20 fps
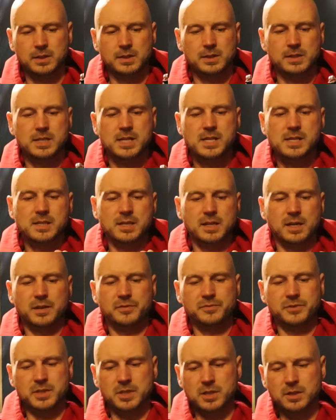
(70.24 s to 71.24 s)
It's easy
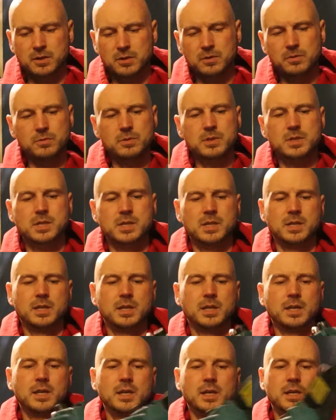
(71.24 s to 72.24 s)
enough to use.
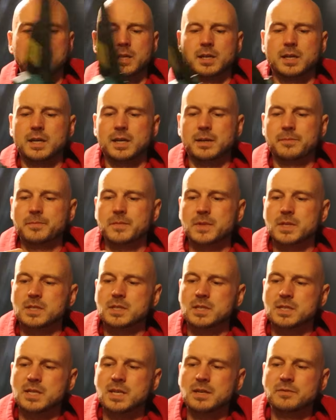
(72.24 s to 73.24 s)
There's
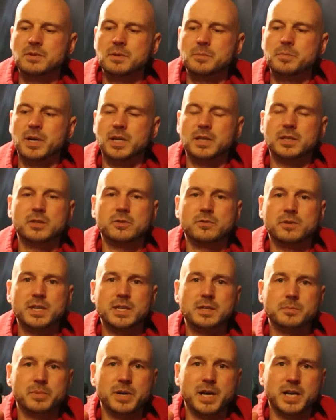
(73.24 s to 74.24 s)
a safety button you
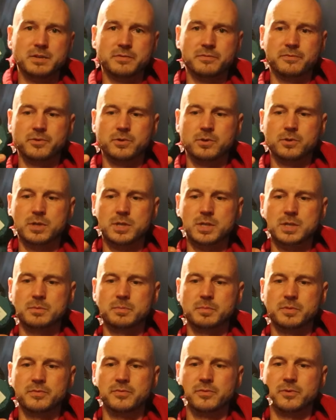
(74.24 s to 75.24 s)
need to press
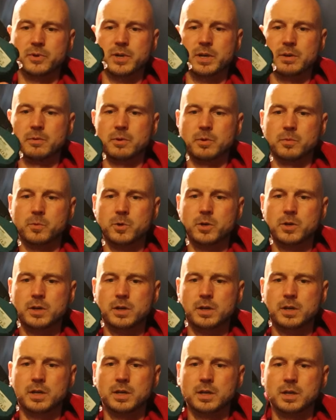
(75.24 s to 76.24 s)
first before it will
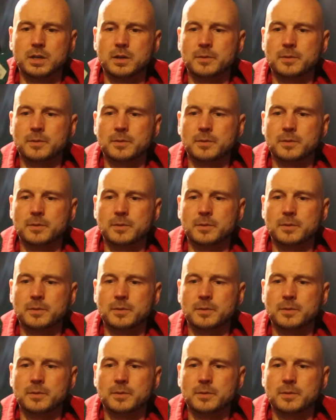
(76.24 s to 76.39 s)
work.